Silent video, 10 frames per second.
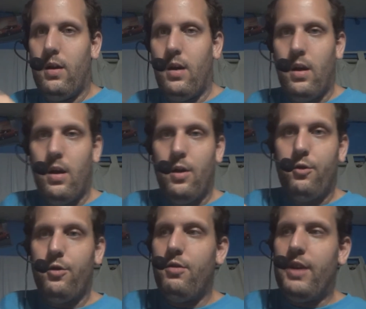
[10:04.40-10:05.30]
So
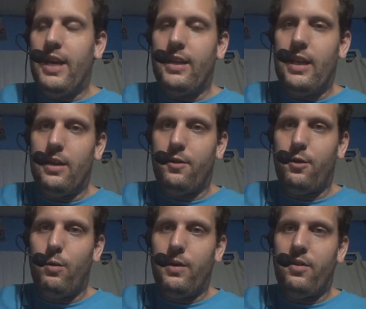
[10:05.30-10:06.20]
you get this. So when
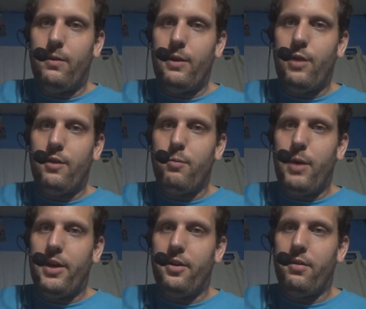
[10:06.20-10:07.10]
somebody tries to break into
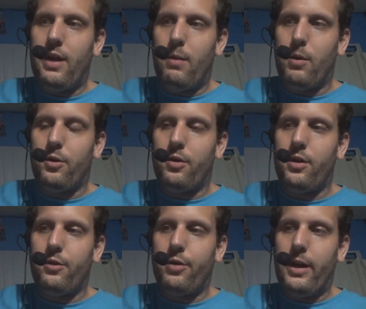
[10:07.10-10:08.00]
your network, they're going to
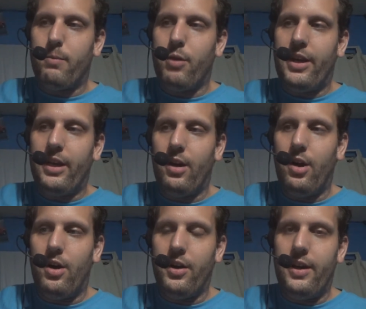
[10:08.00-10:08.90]
try to break in
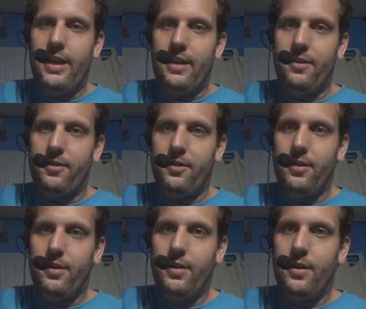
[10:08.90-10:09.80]
on this.
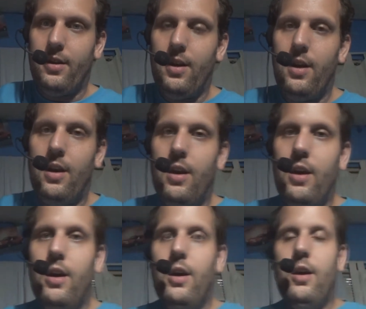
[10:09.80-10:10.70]

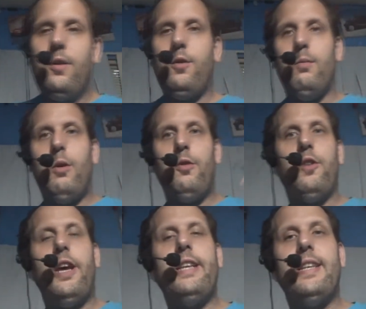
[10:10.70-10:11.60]
So most
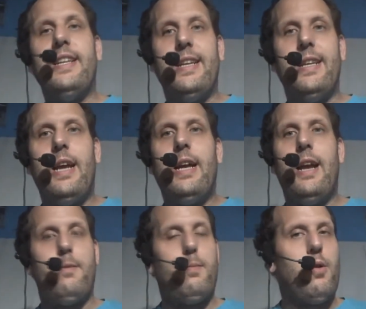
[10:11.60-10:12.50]
likely they did not have a
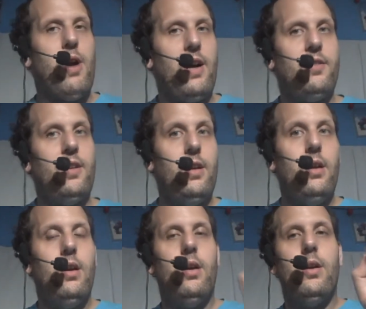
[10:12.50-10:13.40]
proxy
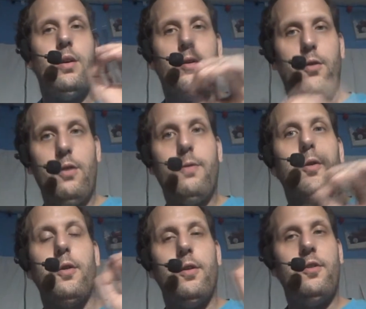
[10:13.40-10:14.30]
server
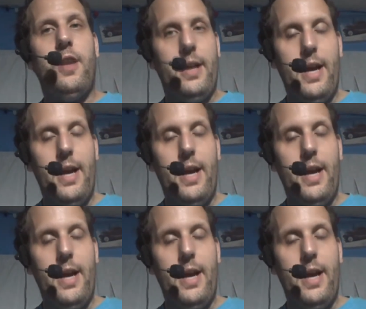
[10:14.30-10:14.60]
set up.